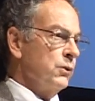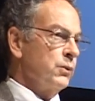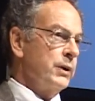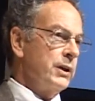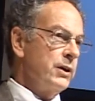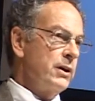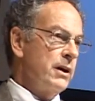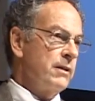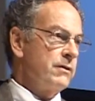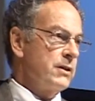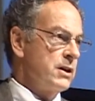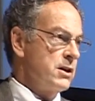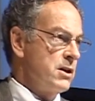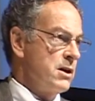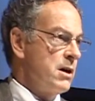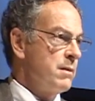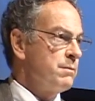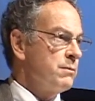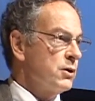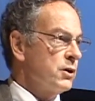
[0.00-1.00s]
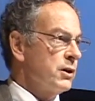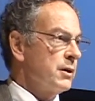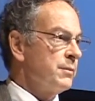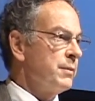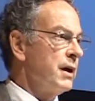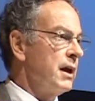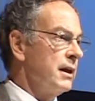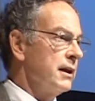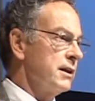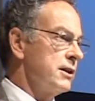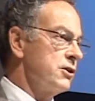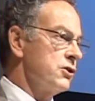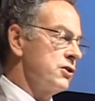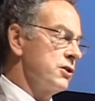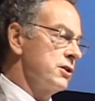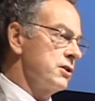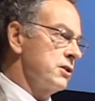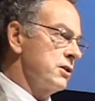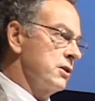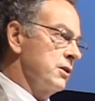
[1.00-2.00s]
When you have a number and
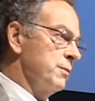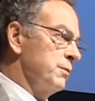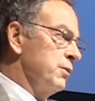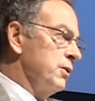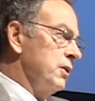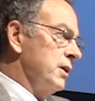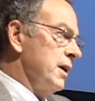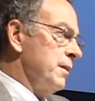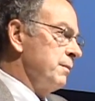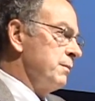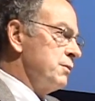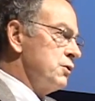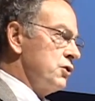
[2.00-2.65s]
politicians can pull up